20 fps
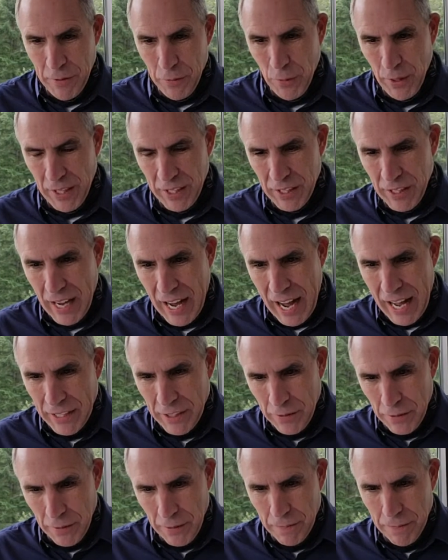When
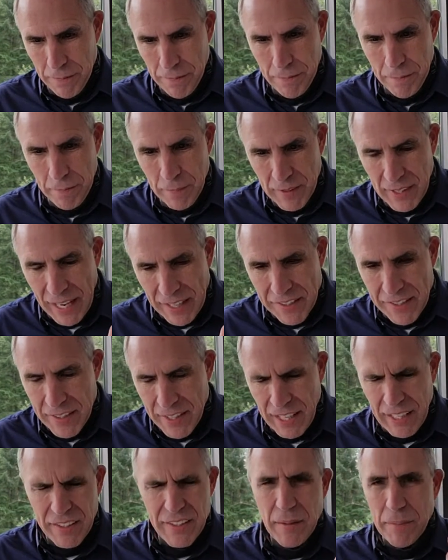God does
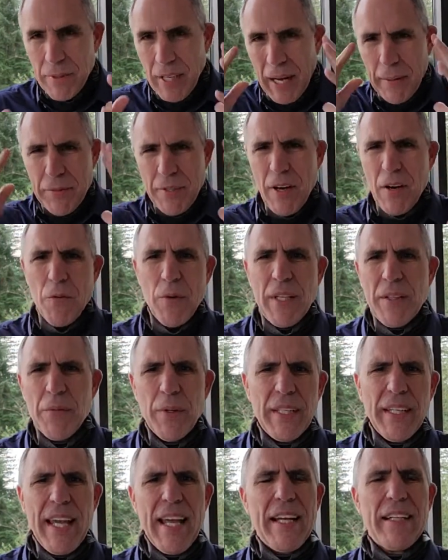things, sometimes we
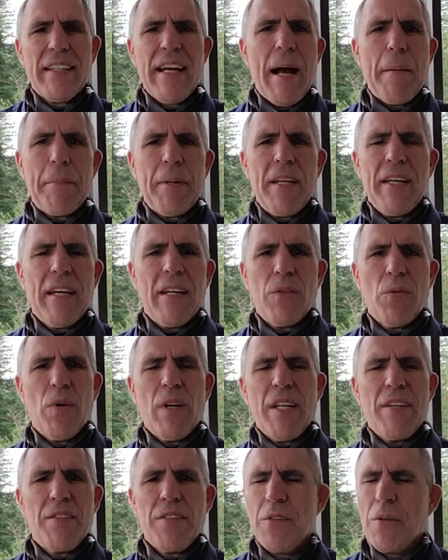can't comprehend
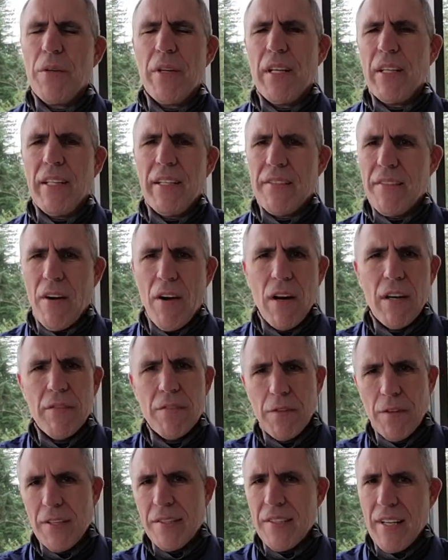what he's doing. It's hard
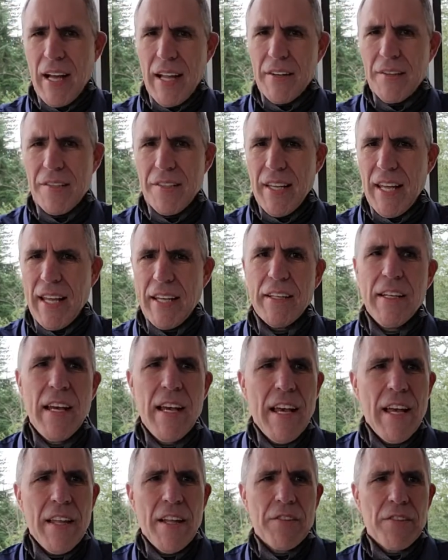for us to understand.
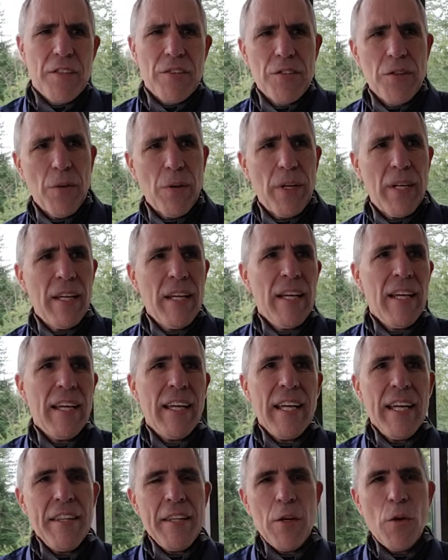There's a story
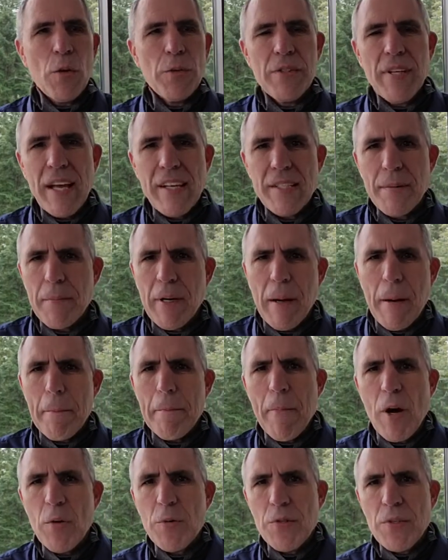in the Old Testament
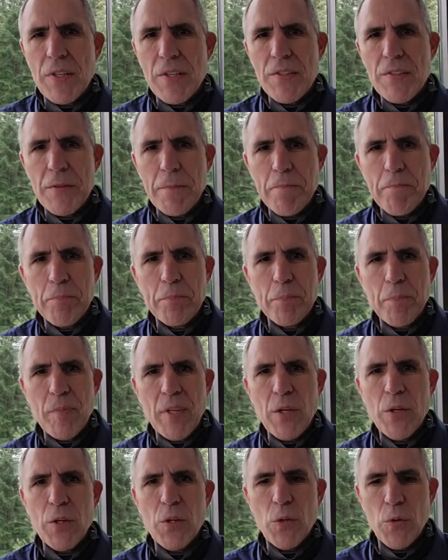about Moses,
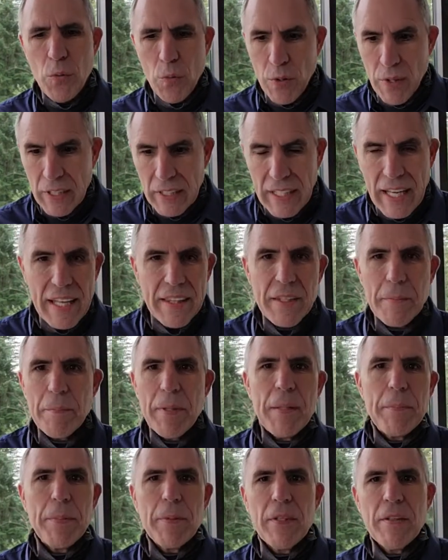who led the
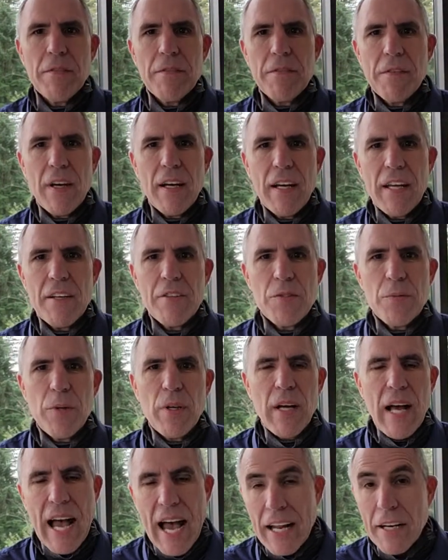people of
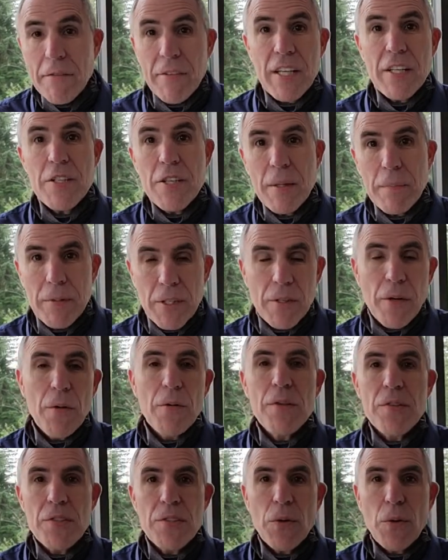Israel out of Egypt. You
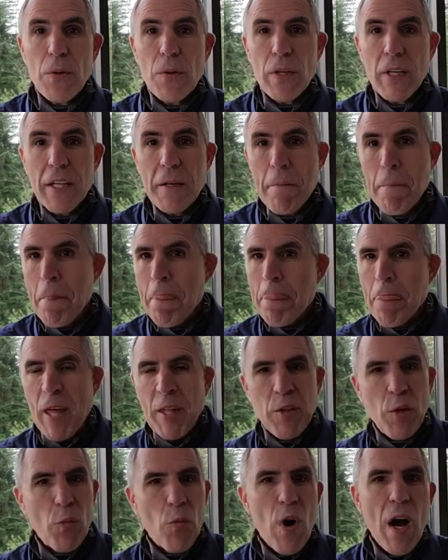know the story.
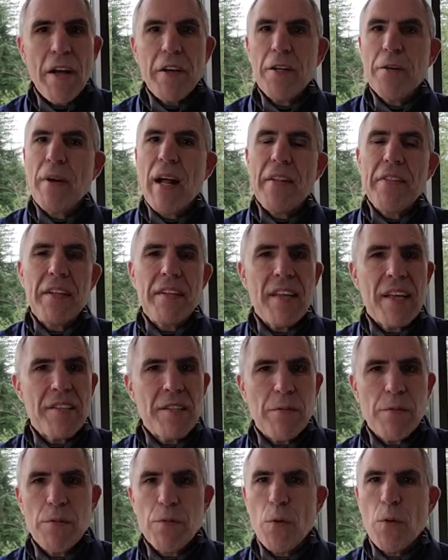And they're wandering around the
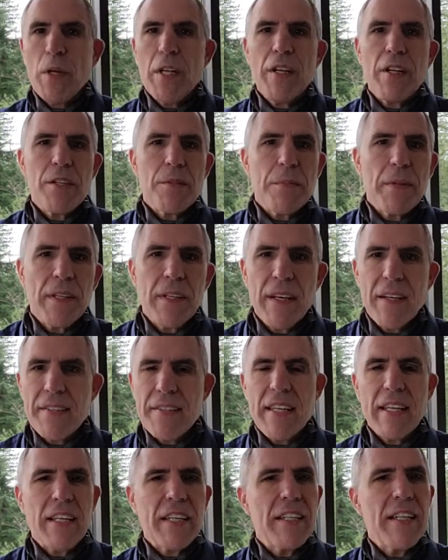desert for 40 years
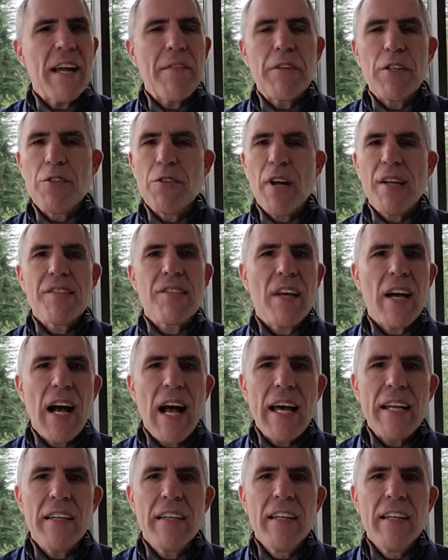because they could never trust God.